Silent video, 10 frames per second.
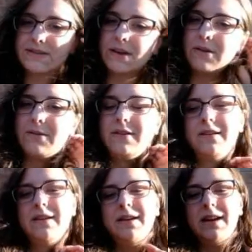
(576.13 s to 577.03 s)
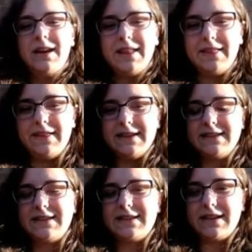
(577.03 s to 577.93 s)
So
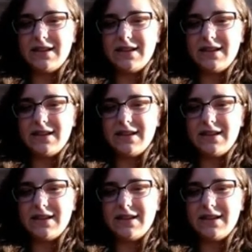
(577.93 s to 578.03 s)
this